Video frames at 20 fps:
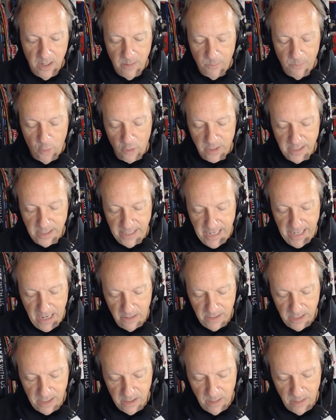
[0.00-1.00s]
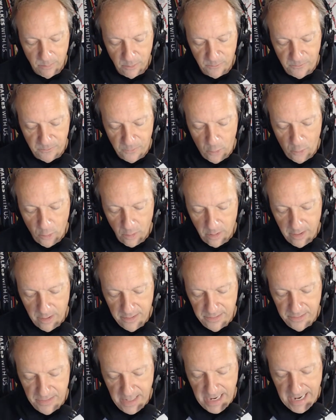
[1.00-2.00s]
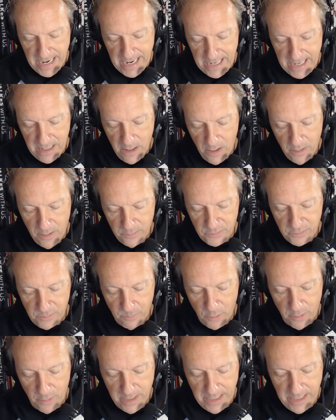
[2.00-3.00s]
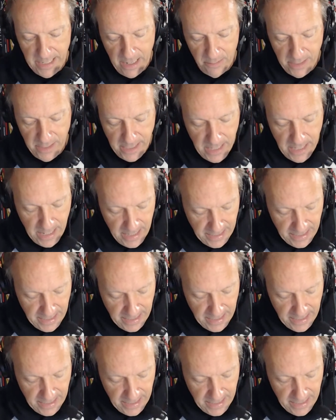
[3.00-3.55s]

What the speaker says: Morgan County at number 4. They host Murray County.